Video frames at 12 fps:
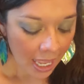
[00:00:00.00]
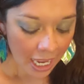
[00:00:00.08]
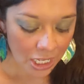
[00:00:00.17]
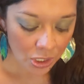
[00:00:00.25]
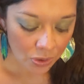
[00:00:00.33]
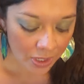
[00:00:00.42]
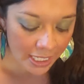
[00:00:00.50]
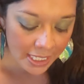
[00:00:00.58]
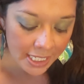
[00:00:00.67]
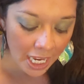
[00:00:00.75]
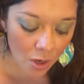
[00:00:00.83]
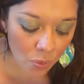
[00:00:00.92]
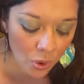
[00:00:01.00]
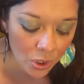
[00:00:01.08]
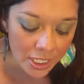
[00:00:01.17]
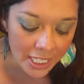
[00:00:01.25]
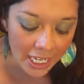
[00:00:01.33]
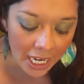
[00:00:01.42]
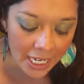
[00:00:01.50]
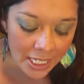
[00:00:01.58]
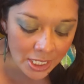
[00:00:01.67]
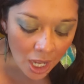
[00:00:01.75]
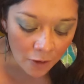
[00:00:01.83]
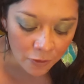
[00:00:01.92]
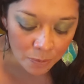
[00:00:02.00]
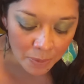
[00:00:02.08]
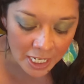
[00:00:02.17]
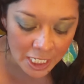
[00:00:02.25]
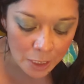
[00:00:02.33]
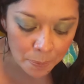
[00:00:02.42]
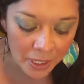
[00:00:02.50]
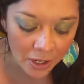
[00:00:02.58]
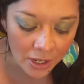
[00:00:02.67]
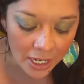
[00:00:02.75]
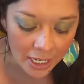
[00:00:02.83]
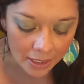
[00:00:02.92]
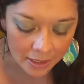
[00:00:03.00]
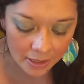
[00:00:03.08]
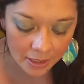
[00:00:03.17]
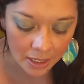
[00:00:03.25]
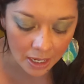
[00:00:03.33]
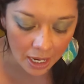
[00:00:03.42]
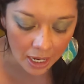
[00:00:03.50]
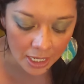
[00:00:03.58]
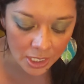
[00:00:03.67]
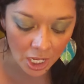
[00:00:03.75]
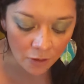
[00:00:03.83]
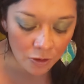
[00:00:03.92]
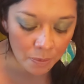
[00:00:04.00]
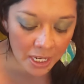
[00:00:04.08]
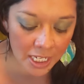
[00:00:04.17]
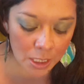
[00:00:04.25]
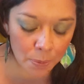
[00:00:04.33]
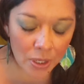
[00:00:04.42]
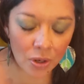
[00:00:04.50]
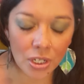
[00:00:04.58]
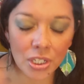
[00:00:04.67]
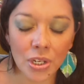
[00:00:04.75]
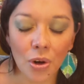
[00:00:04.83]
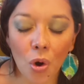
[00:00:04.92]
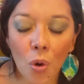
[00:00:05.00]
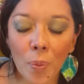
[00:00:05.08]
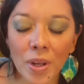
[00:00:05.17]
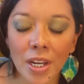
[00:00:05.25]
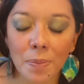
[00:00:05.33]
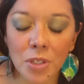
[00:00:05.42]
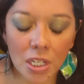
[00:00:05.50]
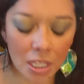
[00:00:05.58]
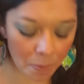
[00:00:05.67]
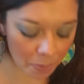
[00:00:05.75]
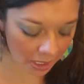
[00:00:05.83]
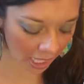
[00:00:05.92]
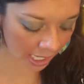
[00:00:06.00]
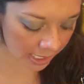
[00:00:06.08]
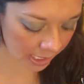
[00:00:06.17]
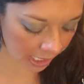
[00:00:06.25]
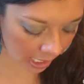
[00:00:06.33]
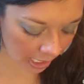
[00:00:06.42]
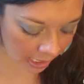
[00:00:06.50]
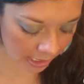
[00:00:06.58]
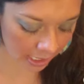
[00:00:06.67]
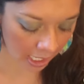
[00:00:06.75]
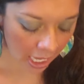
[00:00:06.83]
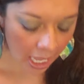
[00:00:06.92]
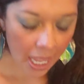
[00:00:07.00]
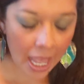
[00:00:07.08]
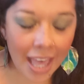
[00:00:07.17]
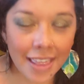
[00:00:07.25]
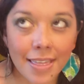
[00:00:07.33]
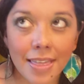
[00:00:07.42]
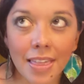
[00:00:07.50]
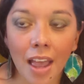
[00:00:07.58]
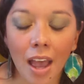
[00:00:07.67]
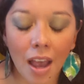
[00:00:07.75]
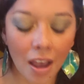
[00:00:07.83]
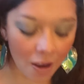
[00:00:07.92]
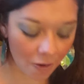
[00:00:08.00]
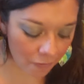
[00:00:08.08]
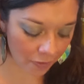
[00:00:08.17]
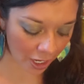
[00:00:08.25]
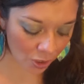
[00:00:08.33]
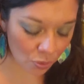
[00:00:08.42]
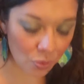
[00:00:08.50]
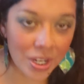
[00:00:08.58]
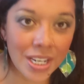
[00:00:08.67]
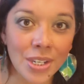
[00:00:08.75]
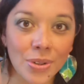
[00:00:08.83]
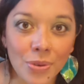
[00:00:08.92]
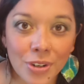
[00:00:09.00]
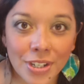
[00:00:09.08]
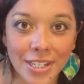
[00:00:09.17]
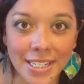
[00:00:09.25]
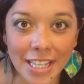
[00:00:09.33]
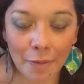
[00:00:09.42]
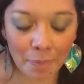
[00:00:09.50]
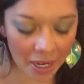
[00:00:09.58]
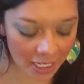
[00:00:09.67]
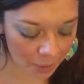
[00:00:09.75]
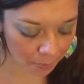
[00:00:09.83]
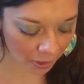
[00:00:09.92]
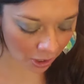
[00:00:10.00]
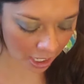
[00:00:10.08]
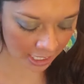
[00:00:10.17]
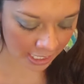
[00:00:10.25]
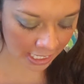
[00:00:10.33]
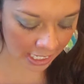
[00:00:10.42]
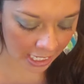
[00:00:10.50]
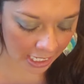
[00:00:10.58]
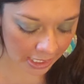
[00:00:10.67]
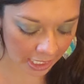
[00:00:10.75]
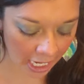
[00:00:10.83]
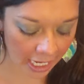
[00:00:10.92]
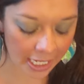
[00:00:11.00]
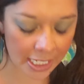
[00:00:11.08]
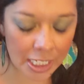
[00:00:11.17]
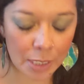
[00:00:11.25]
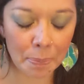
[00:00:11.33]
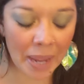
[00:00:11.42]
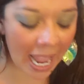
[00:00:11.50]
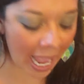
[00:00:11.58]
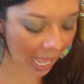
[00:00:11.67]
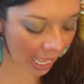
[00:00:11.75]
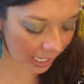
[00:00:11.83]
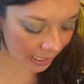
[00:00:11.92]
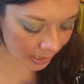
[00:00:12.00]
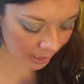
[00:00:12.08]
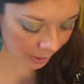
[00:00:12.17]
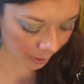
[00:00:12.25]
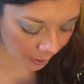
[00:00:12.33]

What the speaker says: and you can say words like, I soften my spirit. I soften my spirit to open up to the blessings and love and resources that my spirit needs. I expand.